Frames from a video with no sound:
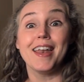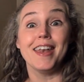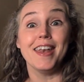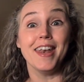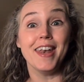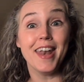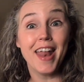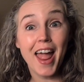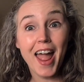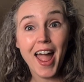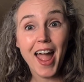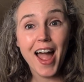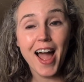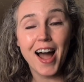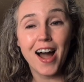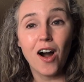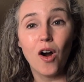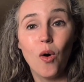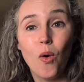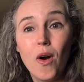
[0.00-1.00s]

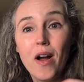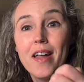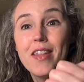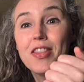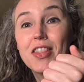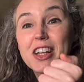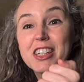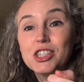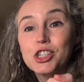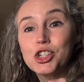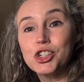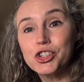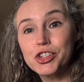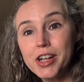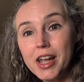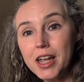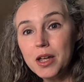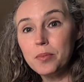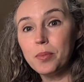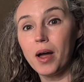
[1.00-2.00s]
Now, the
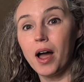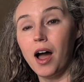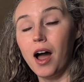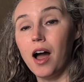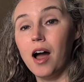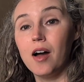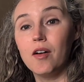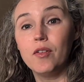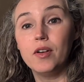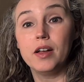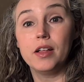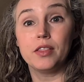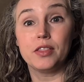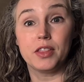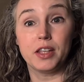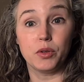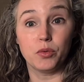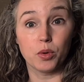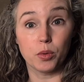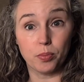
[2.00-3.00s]
shape of
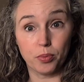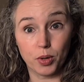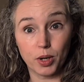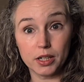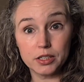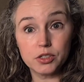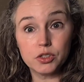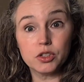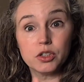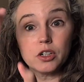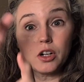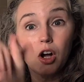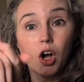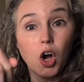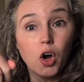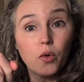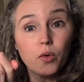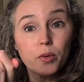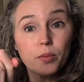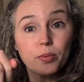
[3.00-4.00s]
the
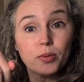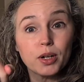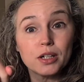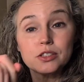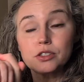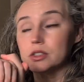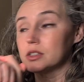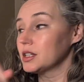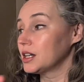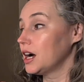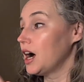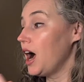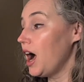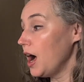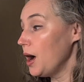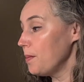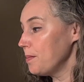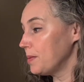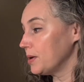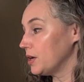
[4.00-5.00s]
repressor-corepressor
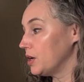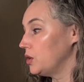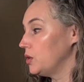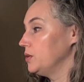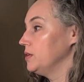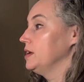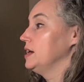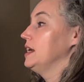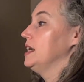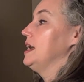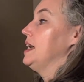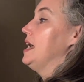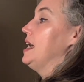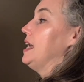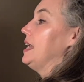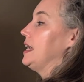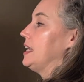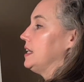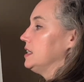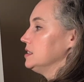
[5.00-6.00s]
combo
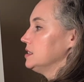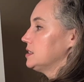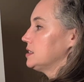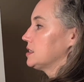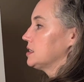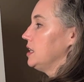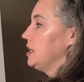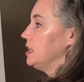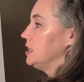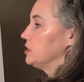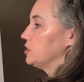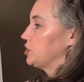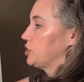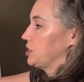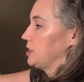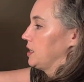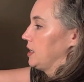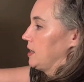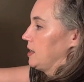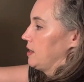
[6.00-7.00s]
is
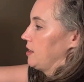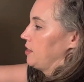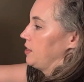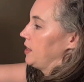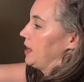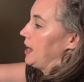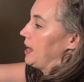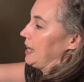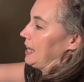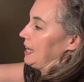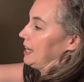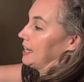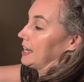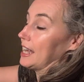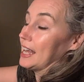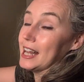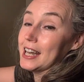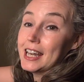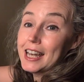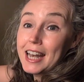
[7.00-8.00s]
such that it
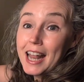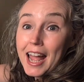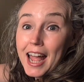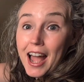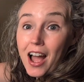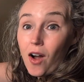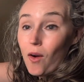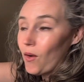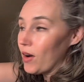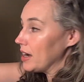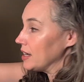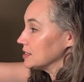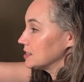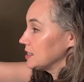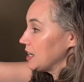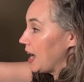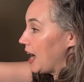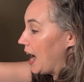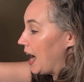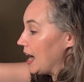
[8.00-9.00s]
can now
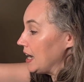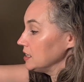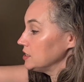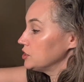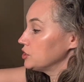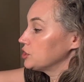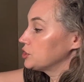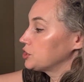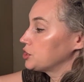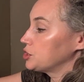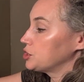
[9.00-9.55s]
attach